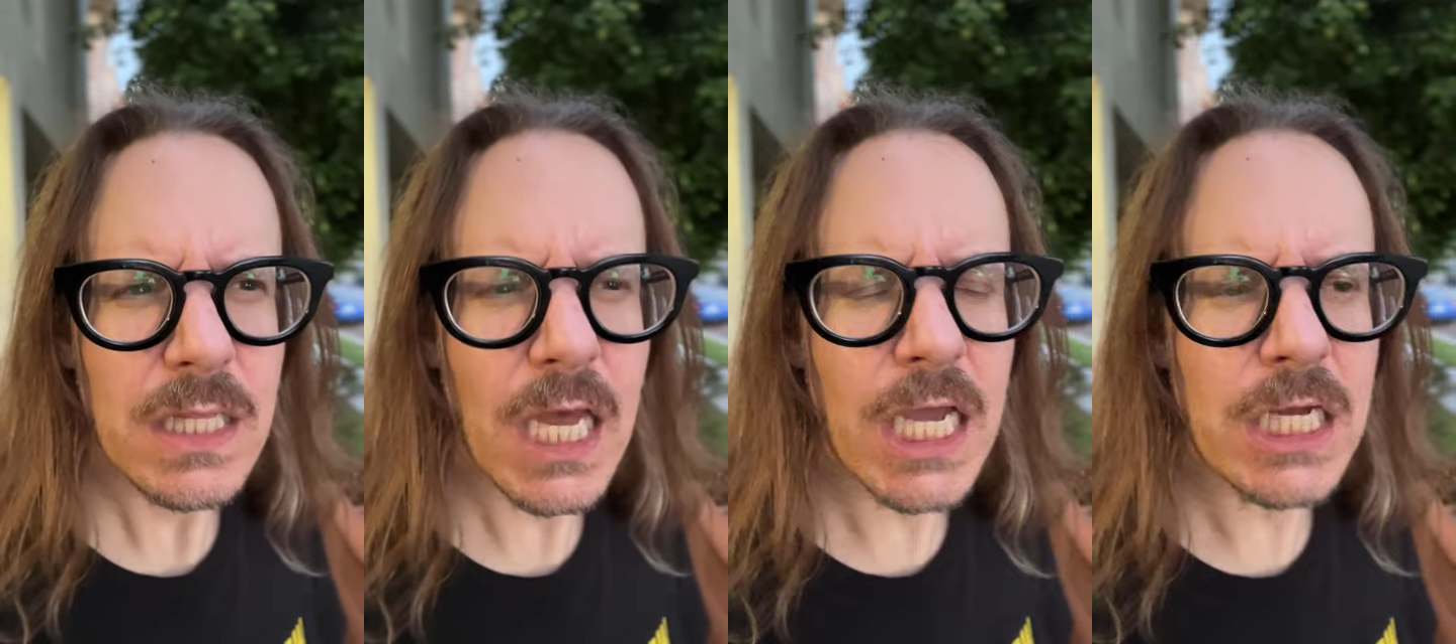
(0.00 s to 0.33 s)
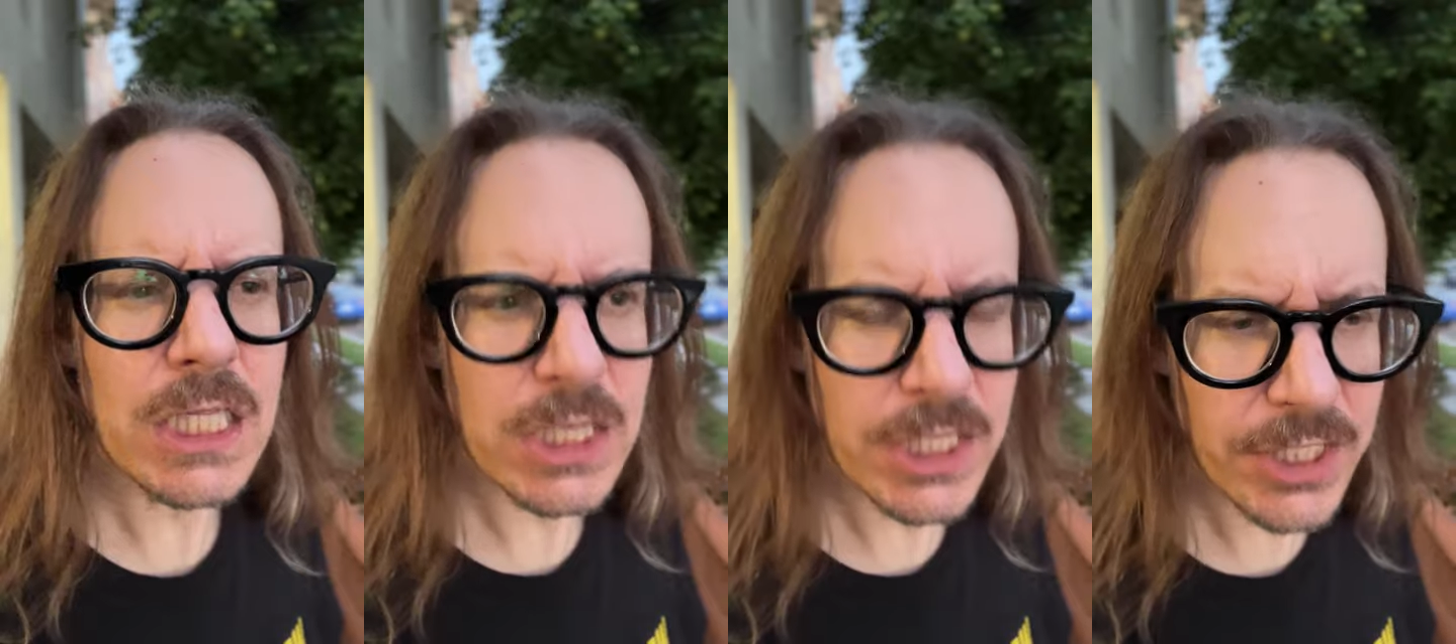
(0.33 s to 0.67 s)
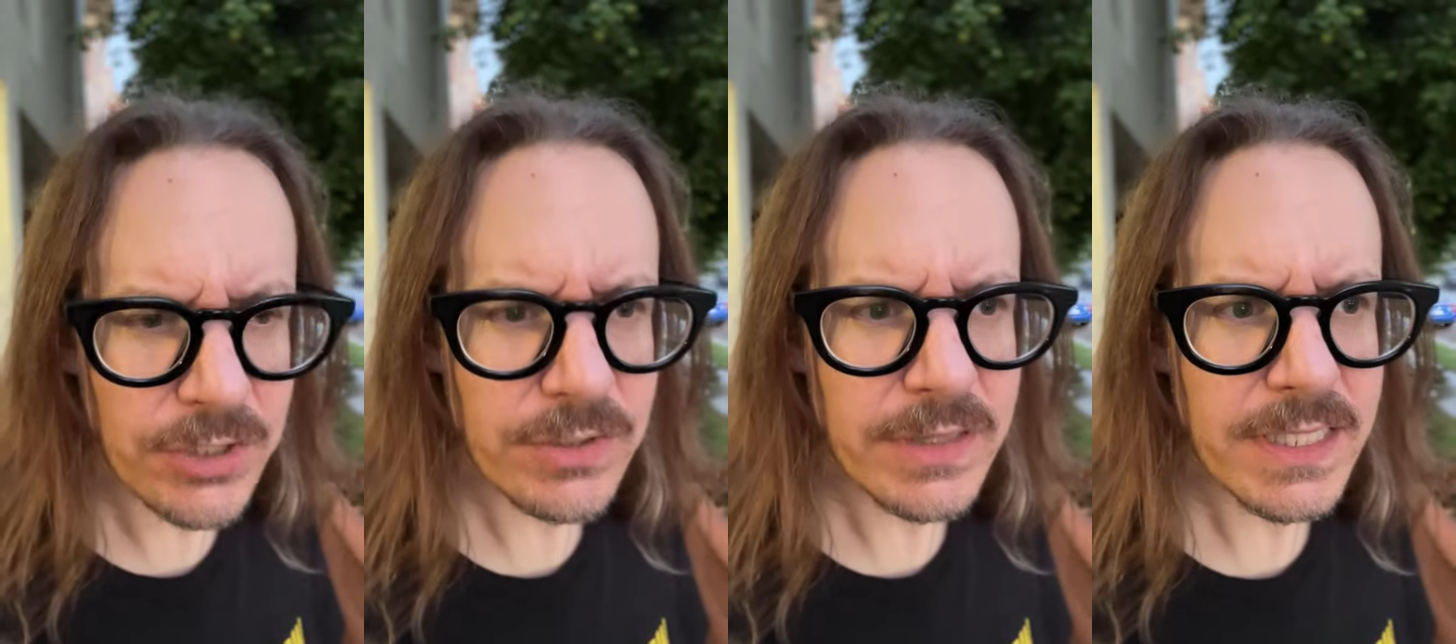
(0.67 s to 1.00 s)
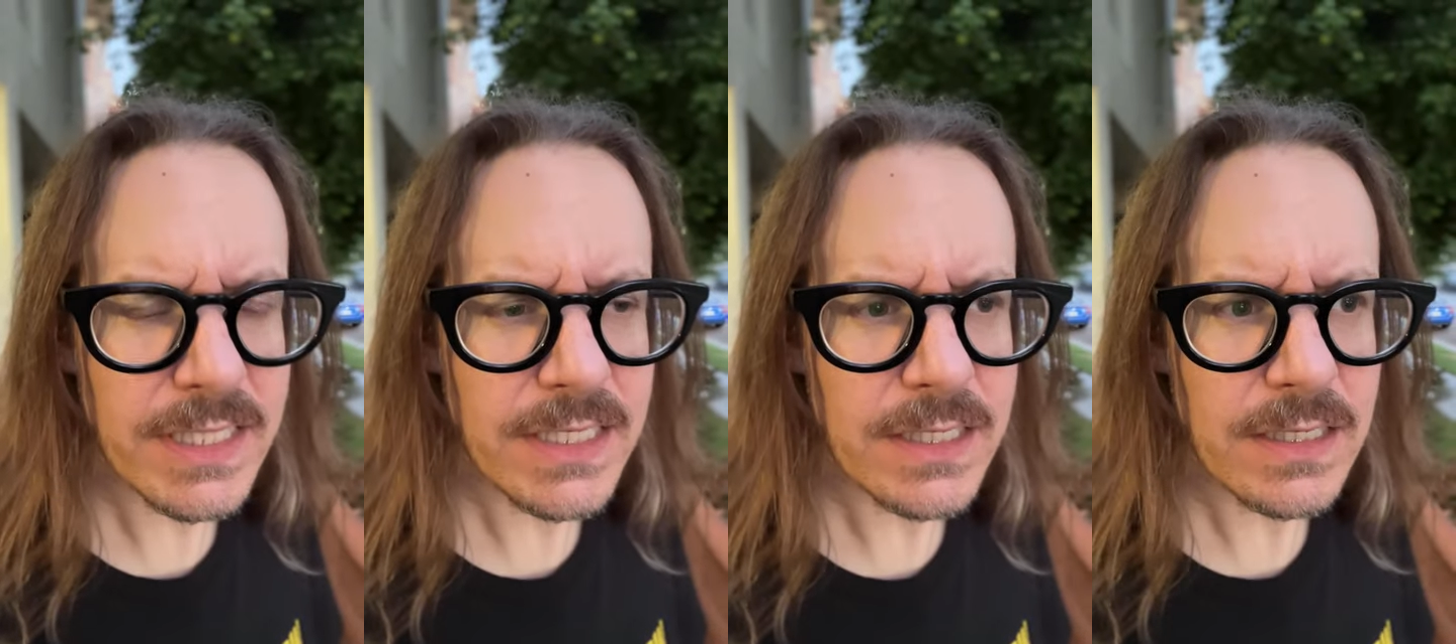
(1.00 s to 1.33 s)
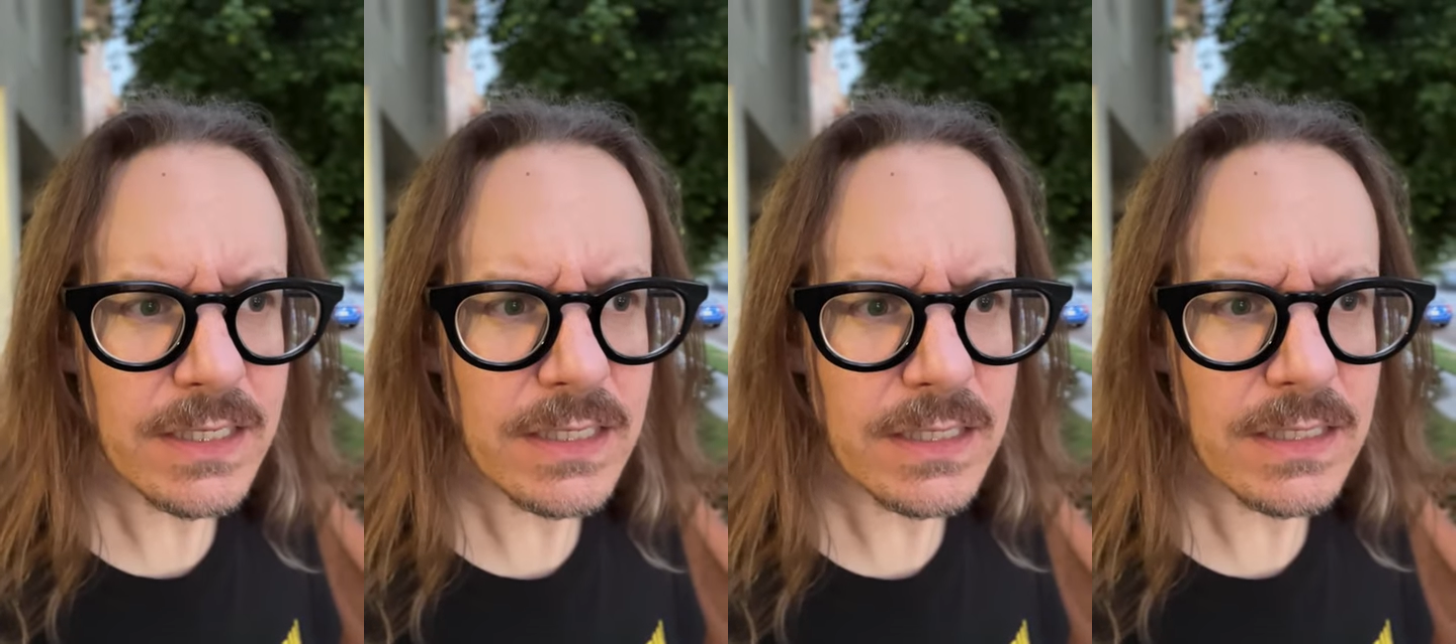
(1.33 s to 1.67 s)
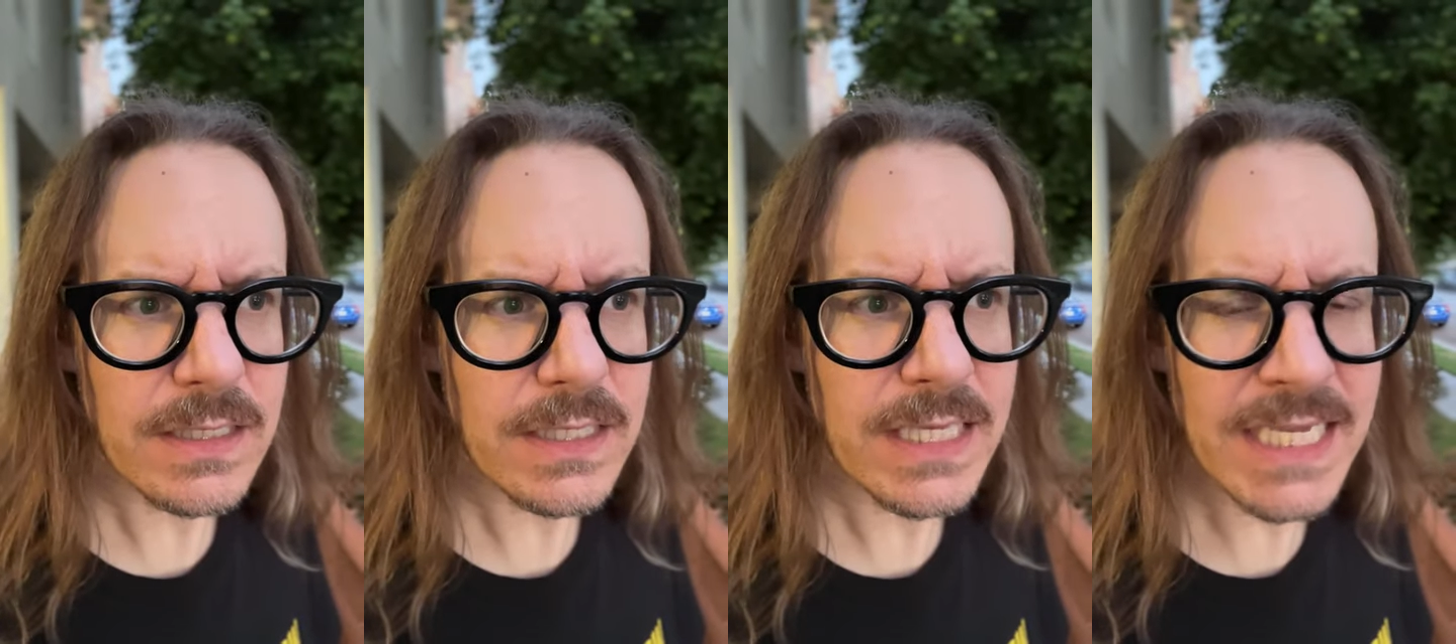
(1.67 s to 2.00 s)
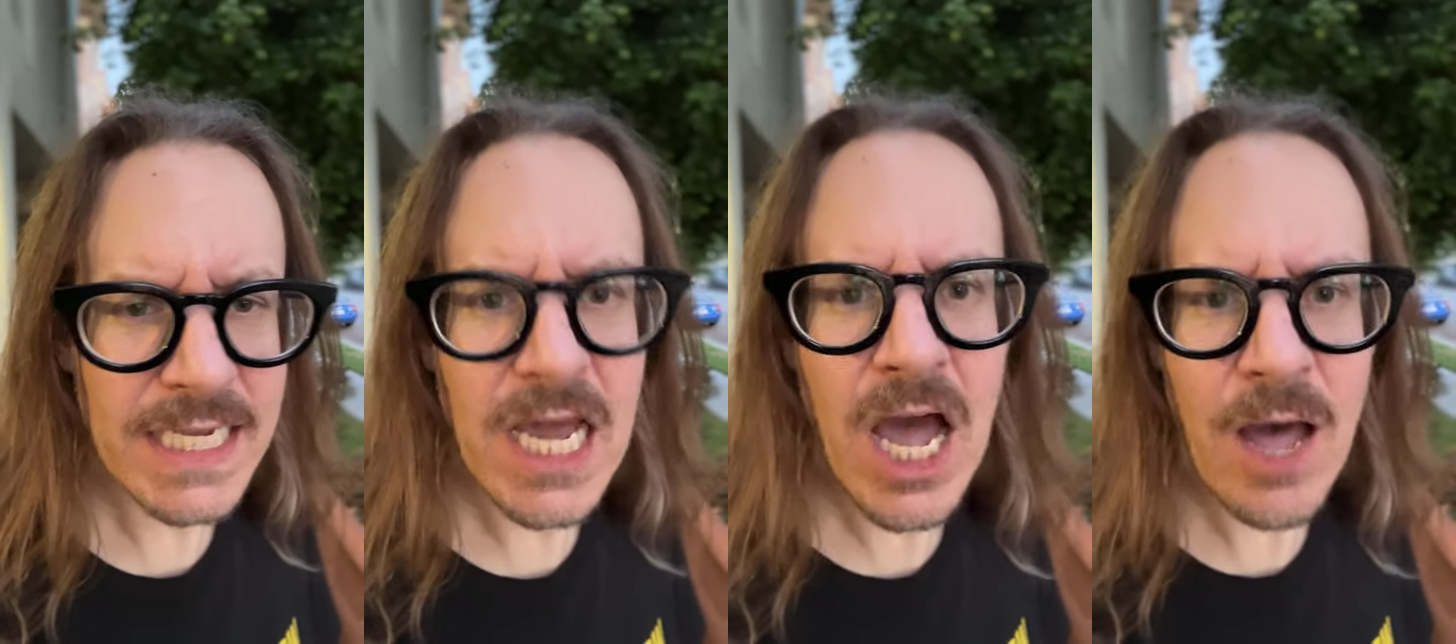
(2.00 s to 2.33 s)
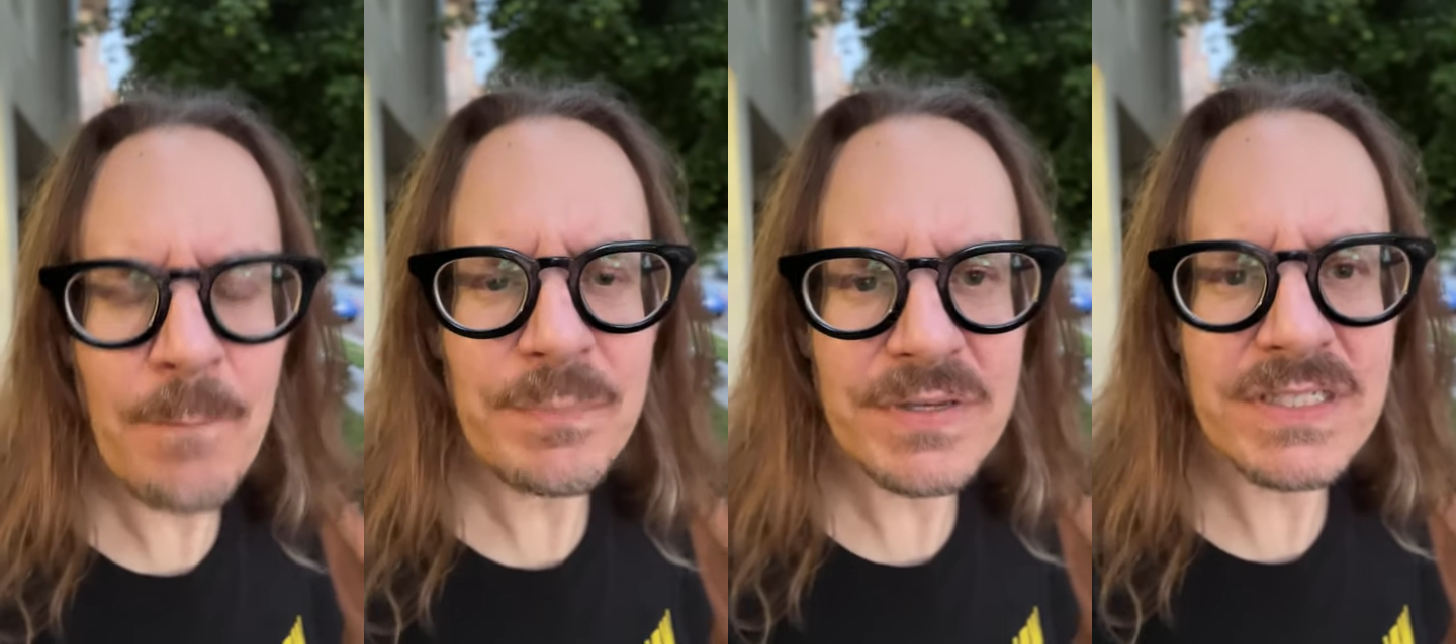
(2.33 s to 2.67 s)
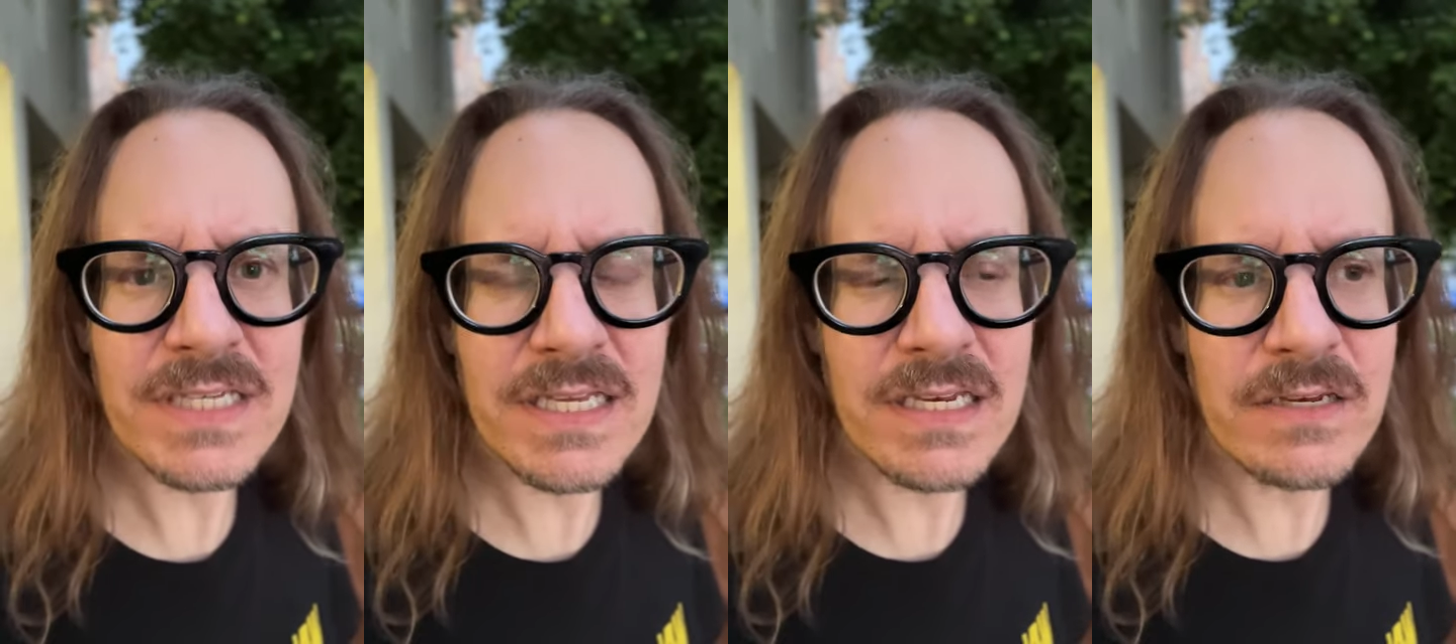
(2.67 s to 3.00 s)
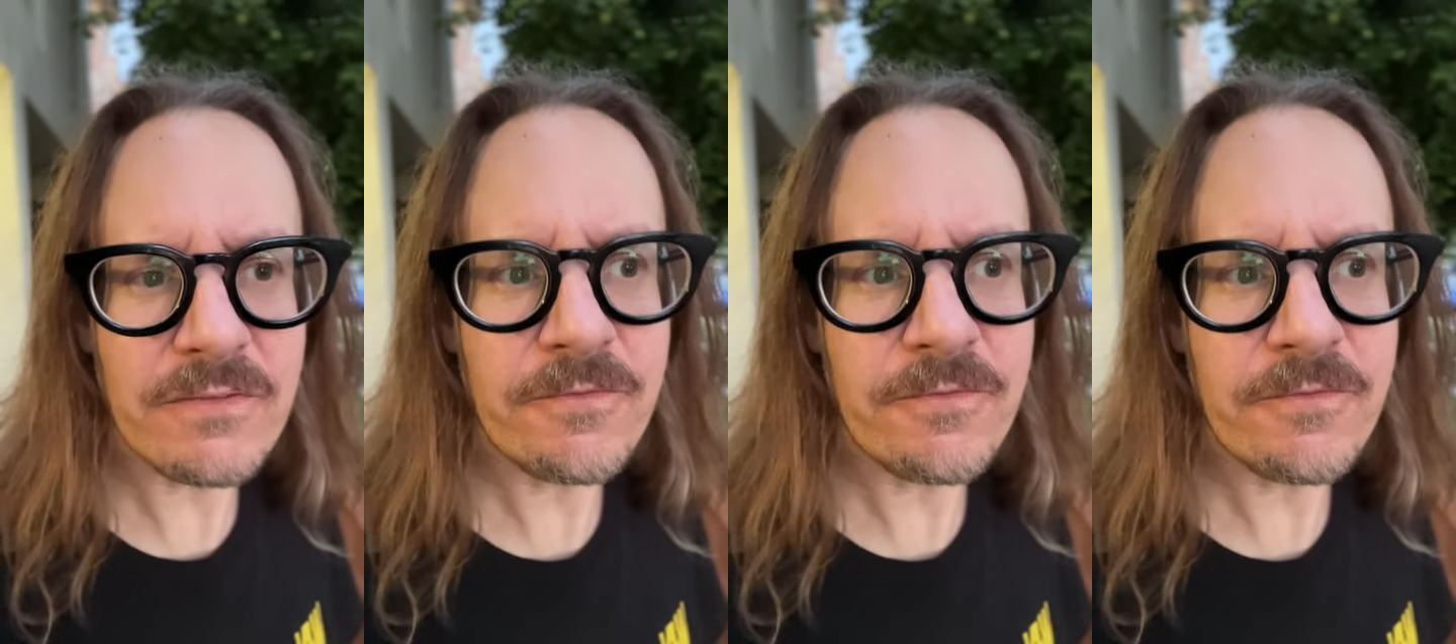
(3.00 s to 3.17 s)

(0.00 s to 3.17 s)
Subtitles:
a clearly incompetent,